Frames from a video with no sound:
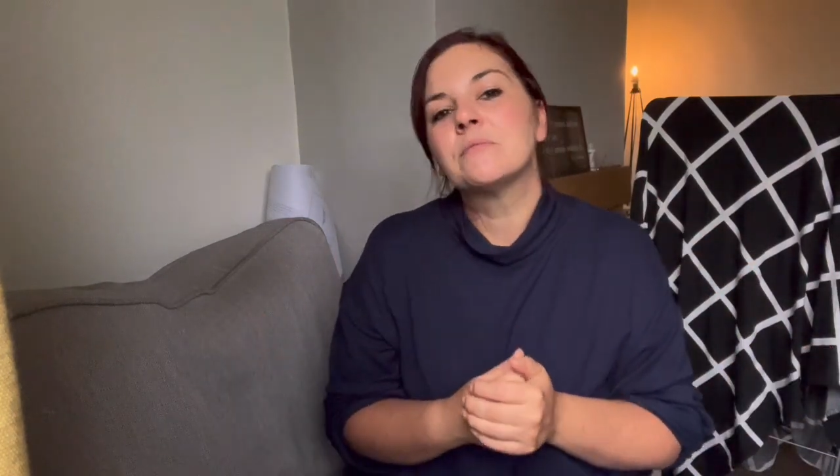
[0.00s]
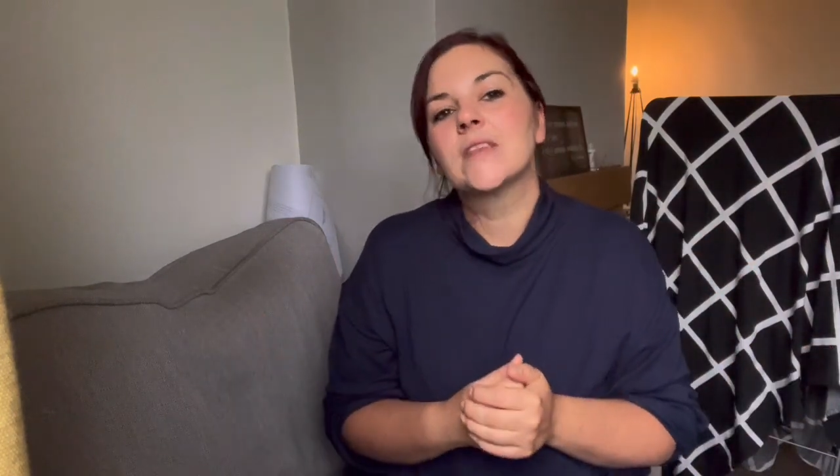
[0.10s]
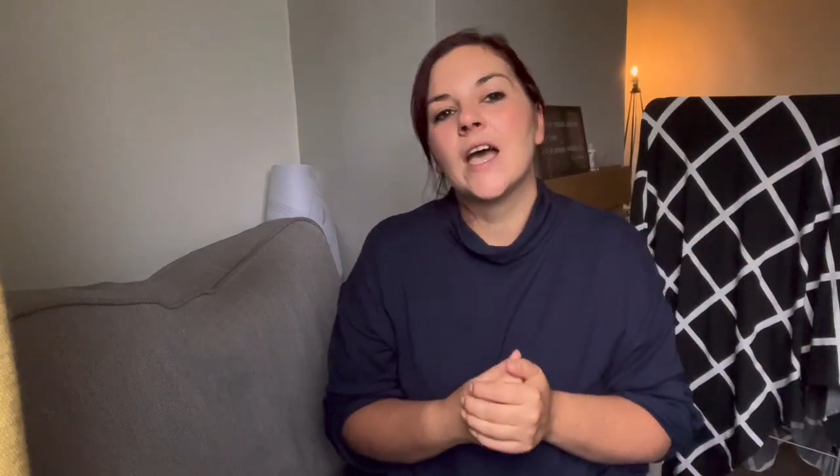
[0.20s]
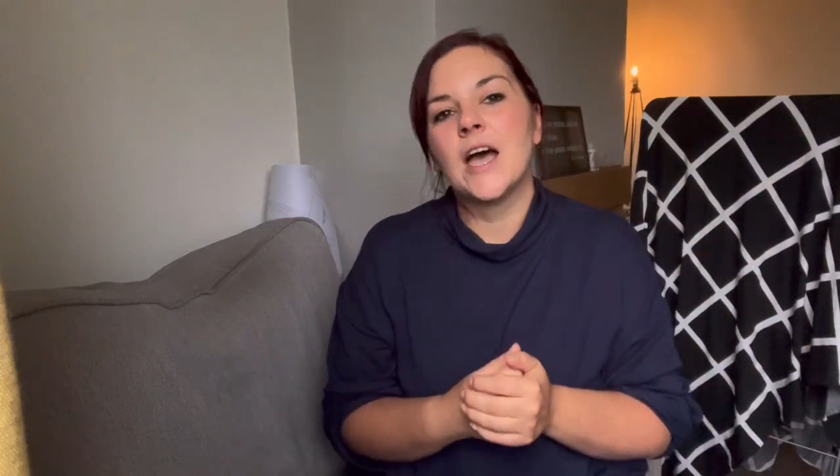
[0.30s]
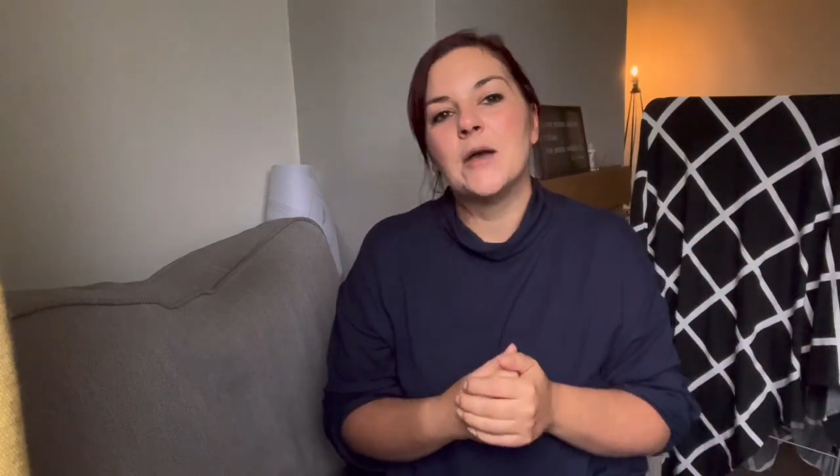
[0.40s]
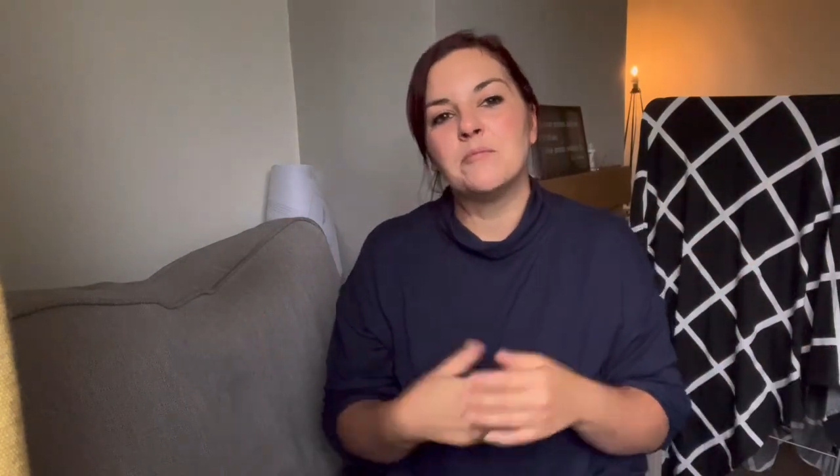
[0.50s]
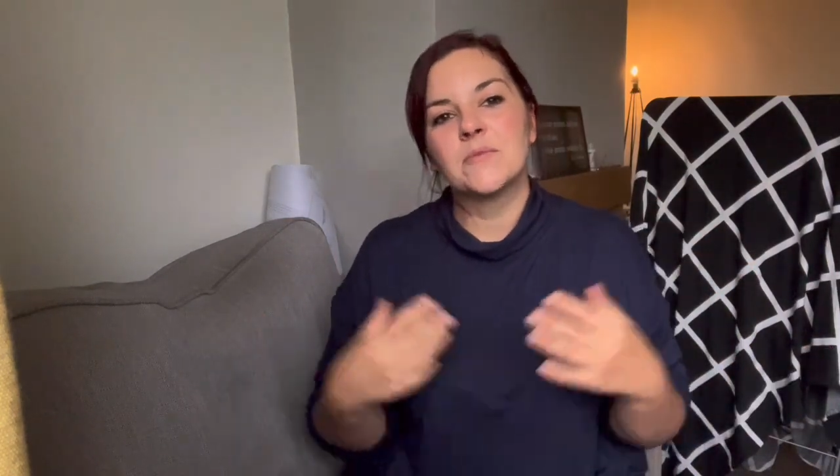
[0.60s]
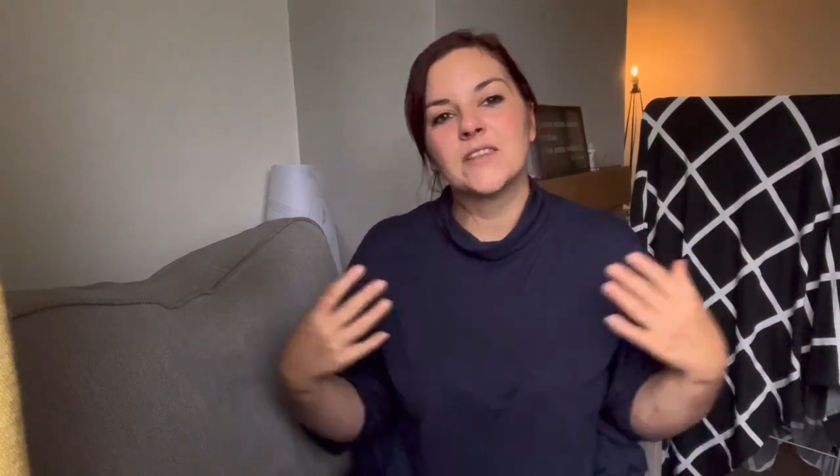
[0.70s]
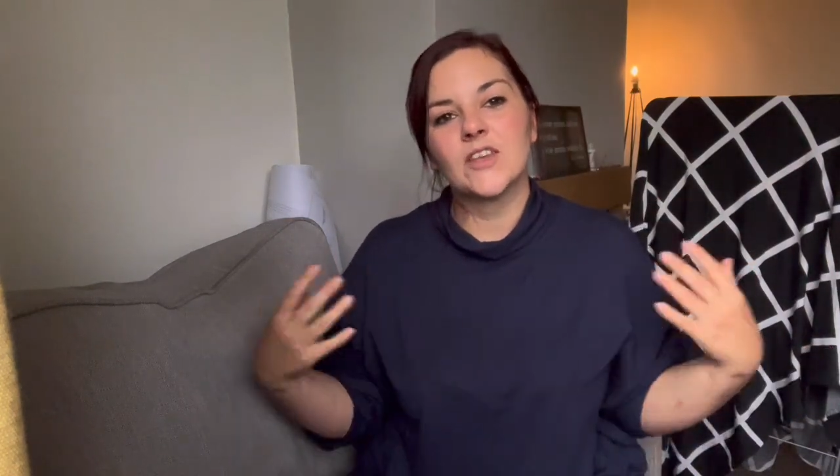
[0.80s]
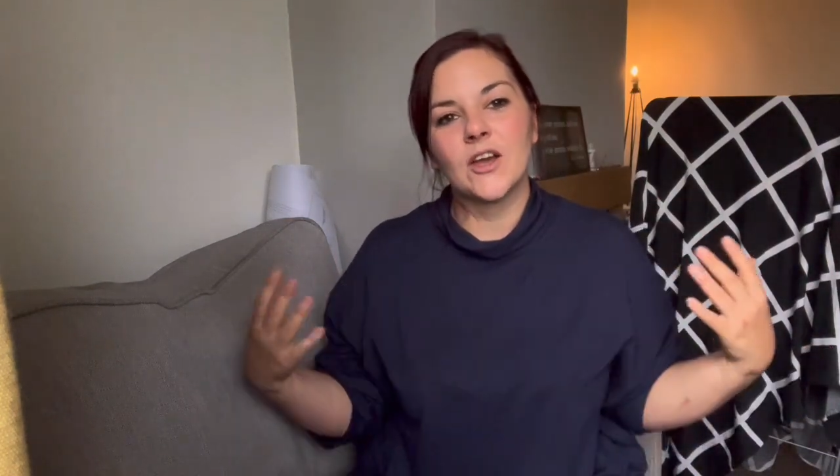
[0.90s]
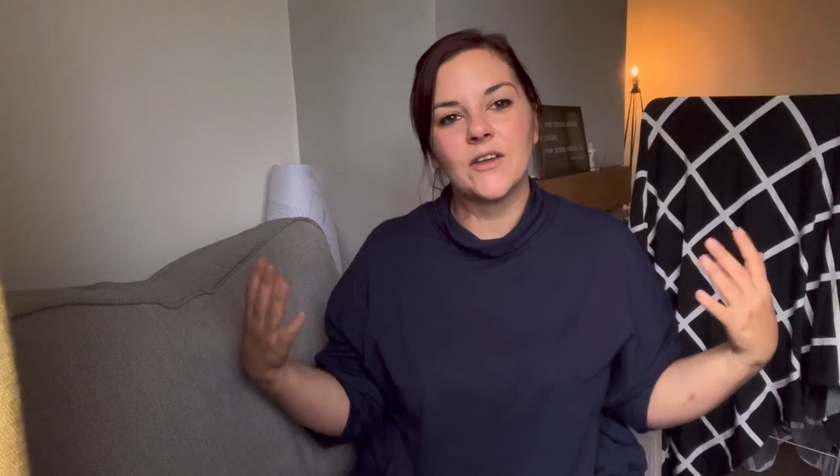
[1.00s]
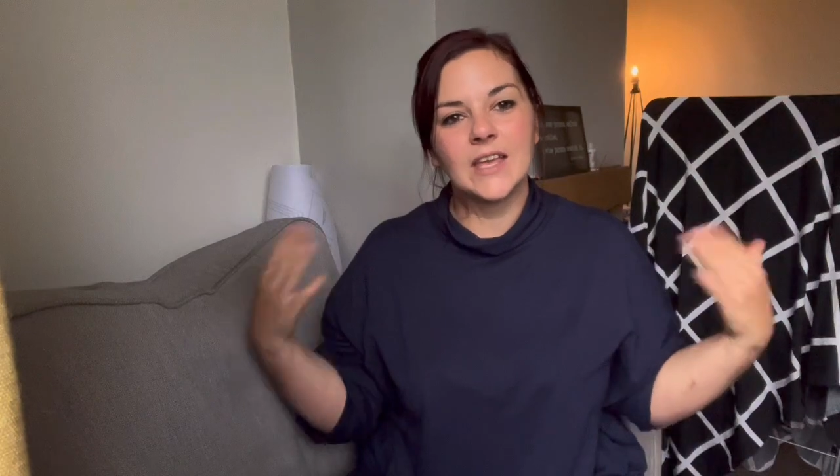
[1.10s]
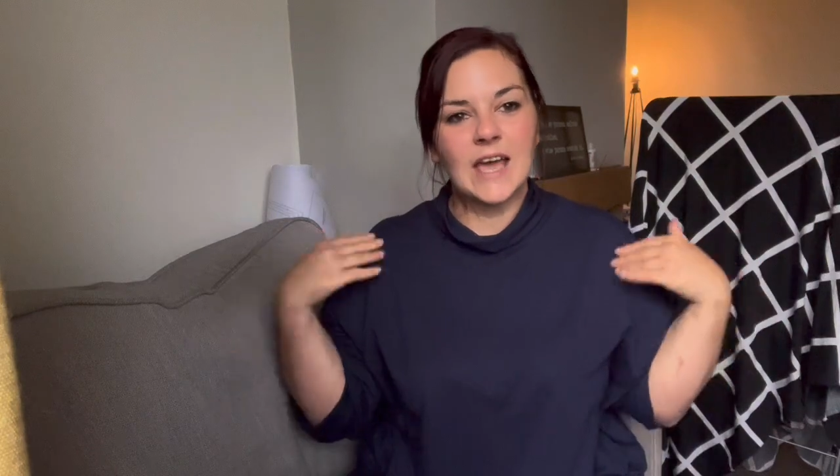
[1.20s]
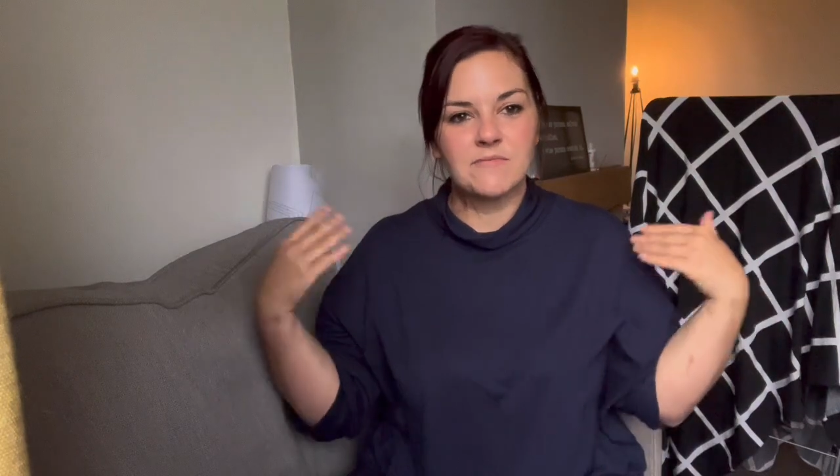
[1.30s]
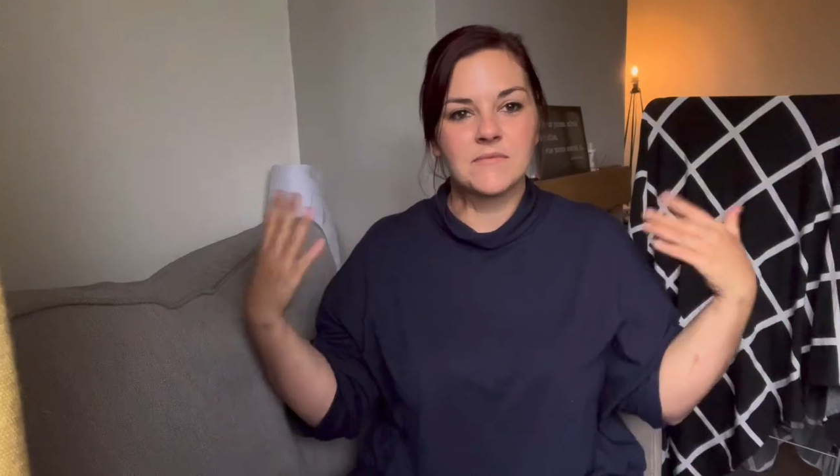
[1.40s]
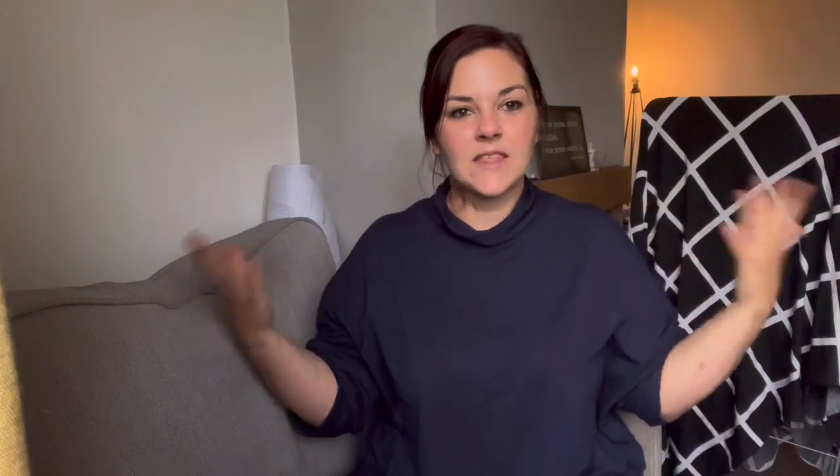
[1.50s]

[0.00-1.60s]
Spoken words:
So yeah,